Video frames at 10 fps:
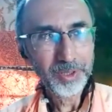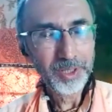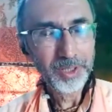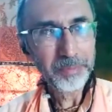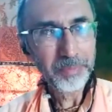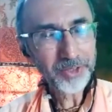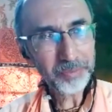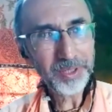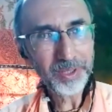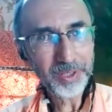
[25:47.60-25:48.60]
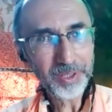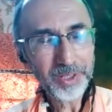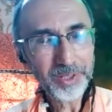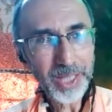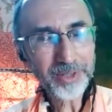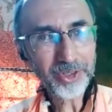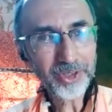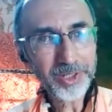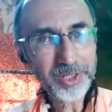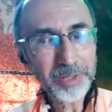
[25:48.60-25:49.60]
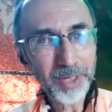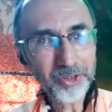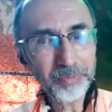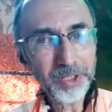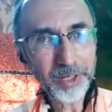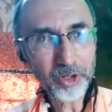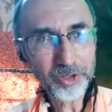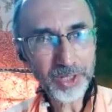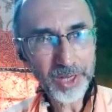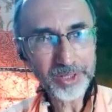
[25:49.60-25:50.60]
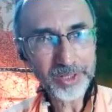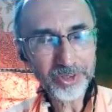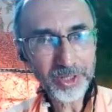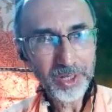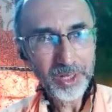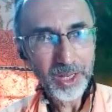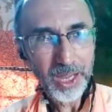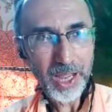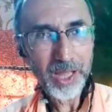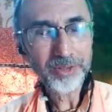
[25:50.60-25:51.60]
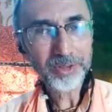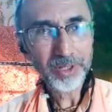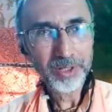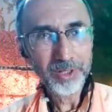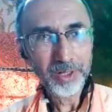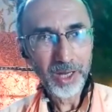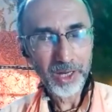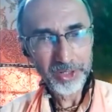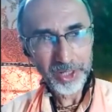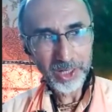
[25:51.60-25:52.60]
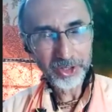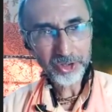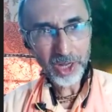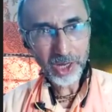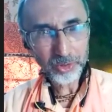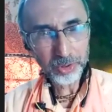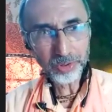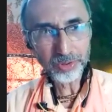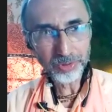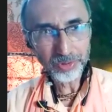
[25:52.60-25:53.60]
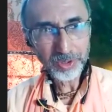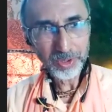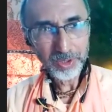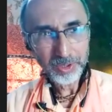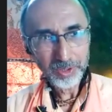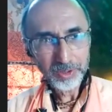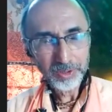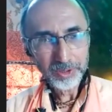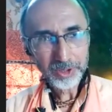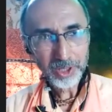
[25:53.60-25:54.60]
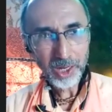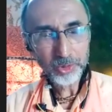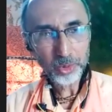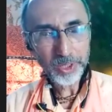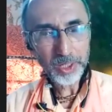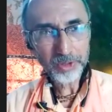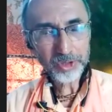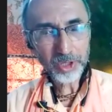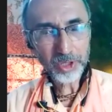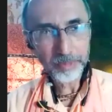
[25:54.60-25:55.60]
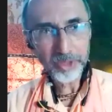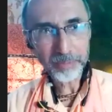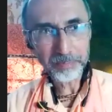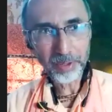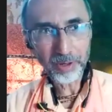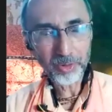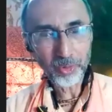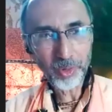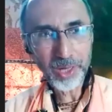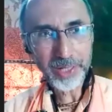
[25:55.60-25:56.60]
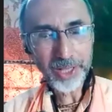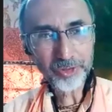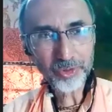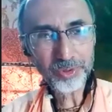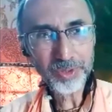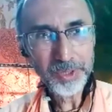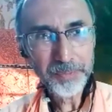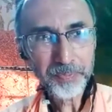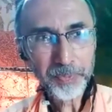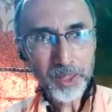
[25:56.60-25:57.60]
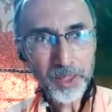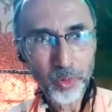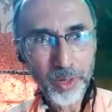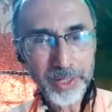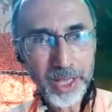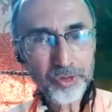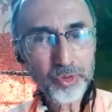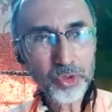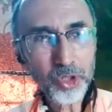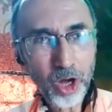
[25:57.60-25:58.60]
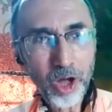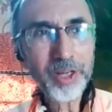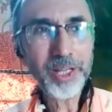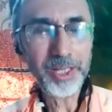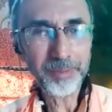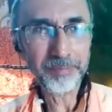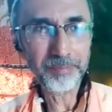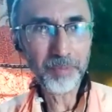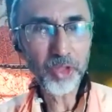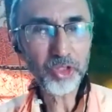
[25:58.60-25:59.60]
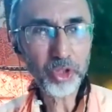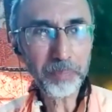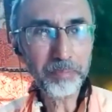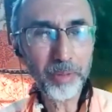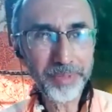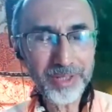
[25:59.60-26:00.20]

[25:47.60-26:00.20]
He must be, in that state, he must be recognized as a real sādhu. Sādhur eva samantabha. One has to call him. Mantavya